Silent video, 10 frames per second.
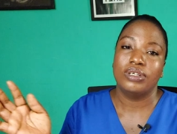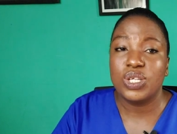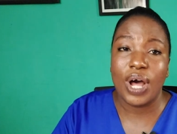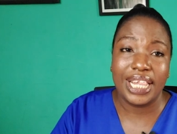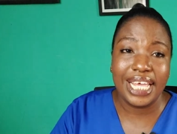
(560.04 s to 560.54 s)

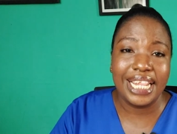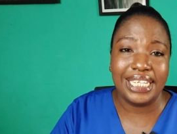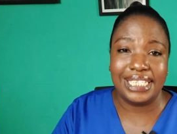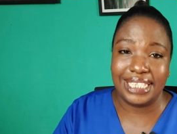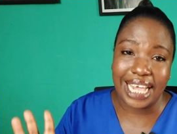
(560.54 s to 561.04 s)
So I think
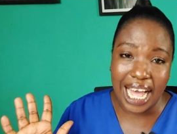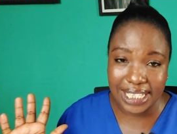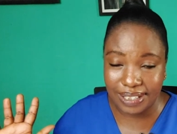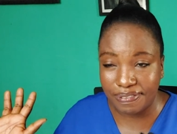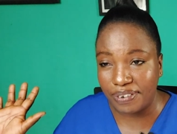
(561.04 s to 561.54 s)
that is
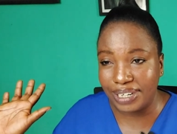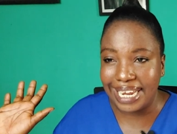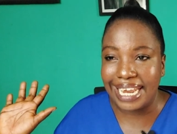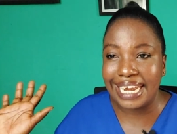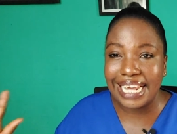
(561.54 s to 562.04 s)
that for
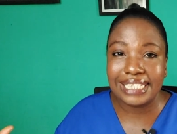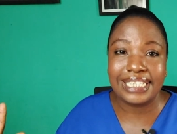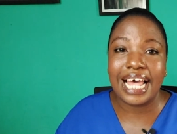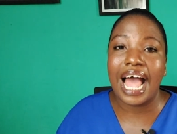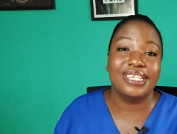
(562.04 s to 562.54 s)
the list.
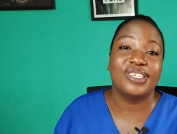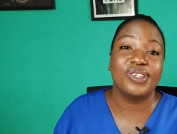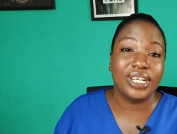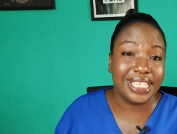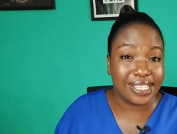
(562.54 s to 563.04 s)
It's
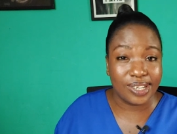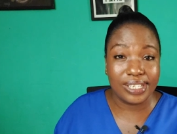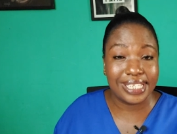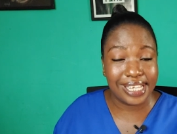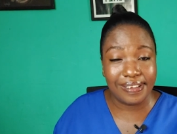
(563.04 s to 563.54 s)
not
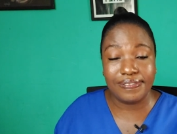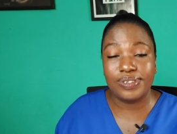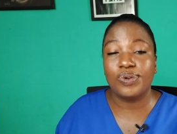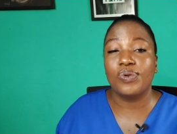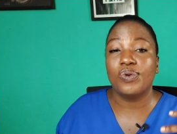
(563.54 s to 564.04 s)
exhaustive.
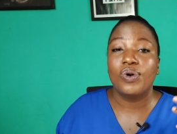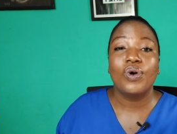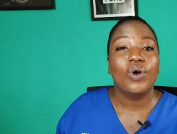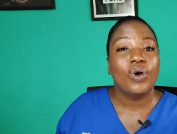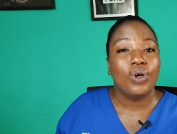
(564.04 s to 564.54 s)
So
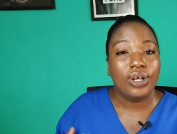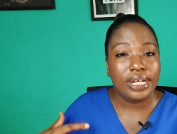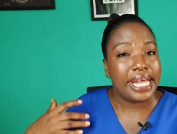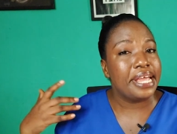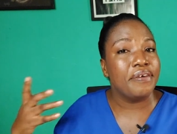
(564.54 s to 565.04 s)

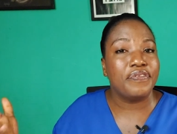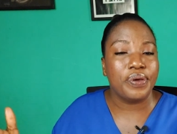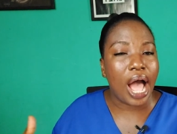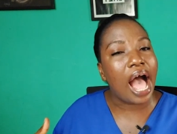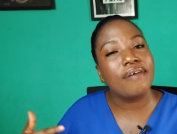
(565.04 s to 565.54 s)
if
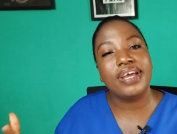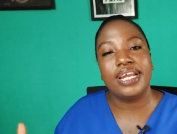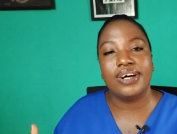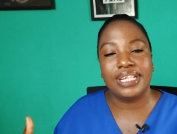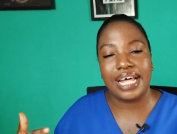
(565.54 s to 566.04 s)
you have
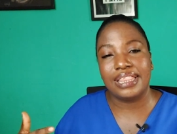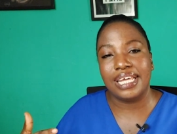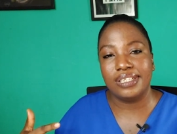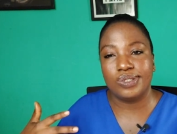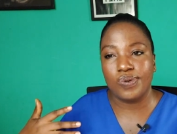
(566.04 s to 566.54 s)
any other
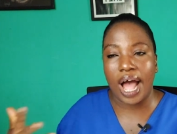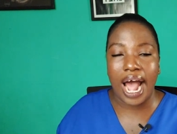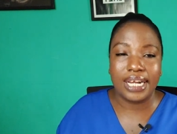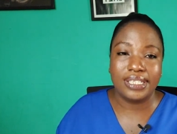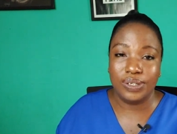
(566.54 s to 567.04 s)
thing to
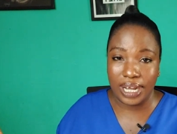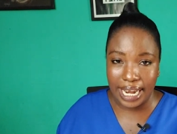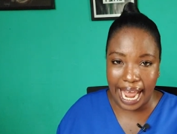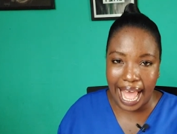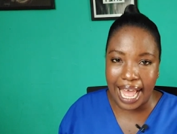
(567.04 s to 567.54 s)
add, you
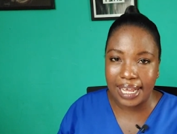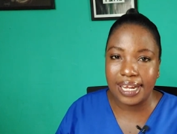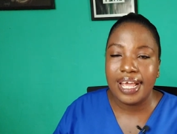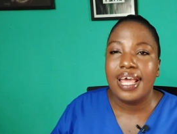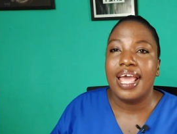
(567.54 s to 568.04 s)
can add
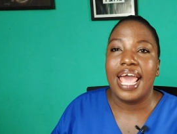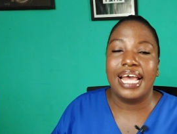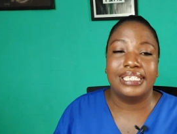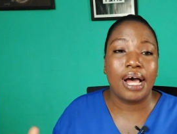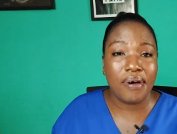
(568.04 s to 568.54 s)

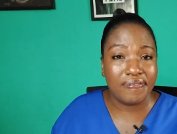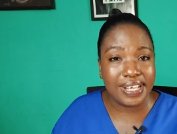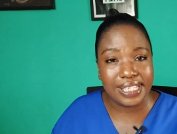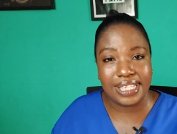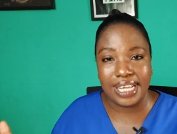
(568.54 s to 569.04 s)
and some of
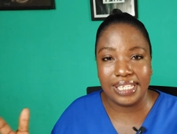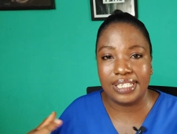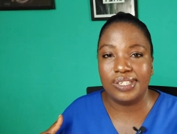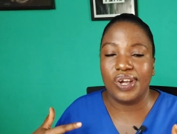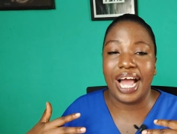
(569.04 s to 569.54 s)
these things
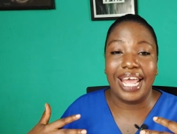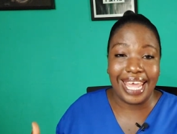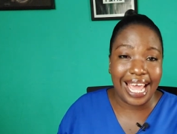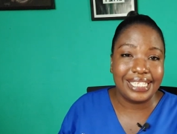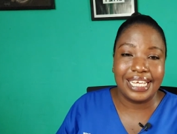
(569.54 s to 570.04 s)
you can
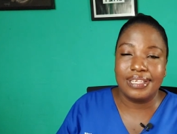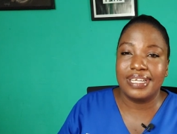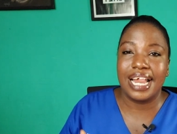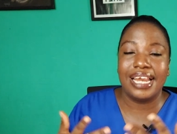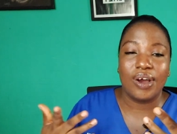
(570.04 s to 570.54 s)
get,
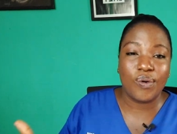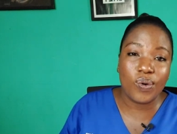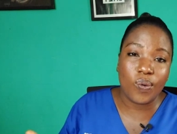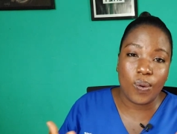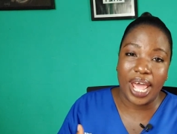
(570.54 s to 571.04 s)
especially the
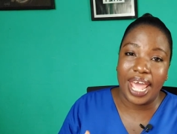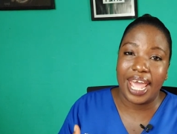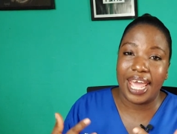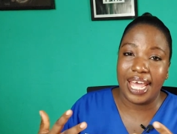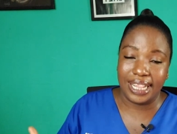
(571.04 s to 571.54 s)

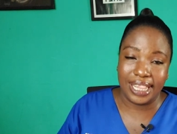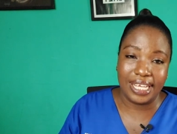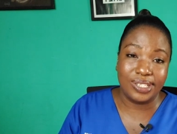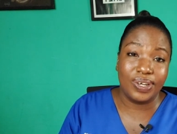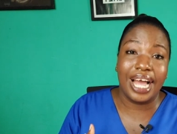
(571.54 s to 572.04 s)
cookware and
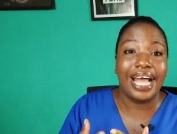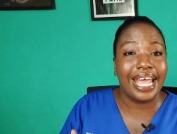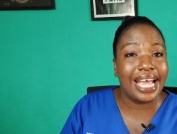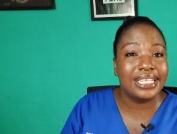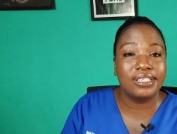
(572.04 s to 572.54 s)
things you can
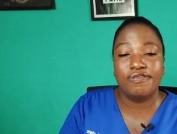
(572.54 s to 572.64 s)
get